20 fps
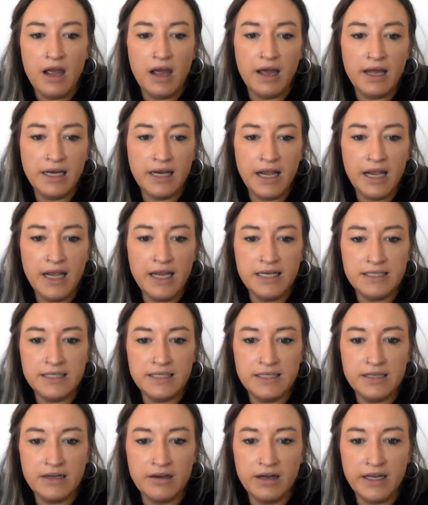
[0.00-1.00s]
And 8
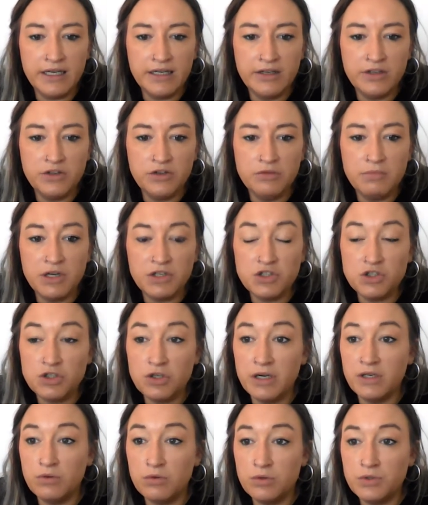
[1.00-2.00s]
to 9, you must
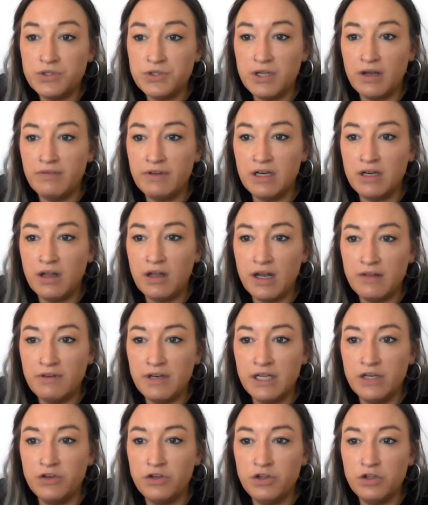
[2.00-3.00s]
try and also have a
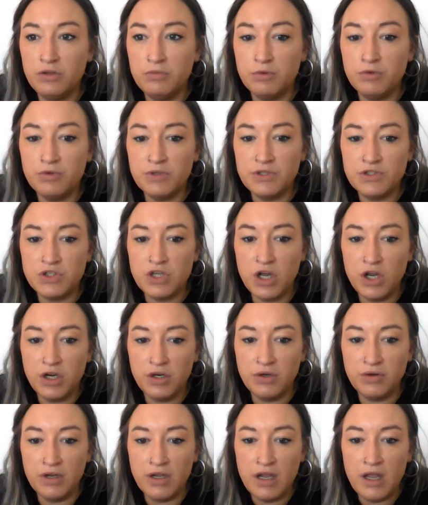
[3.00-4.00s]
lively and humorous
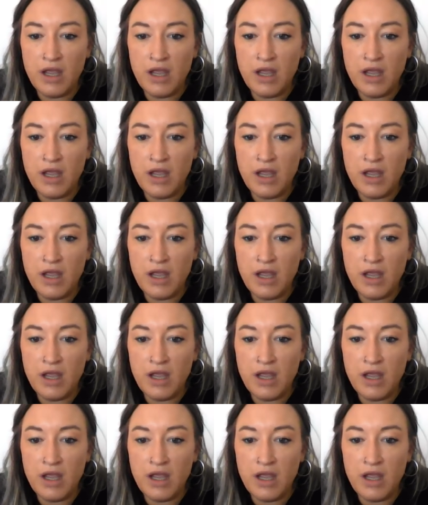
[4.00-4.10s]
tone.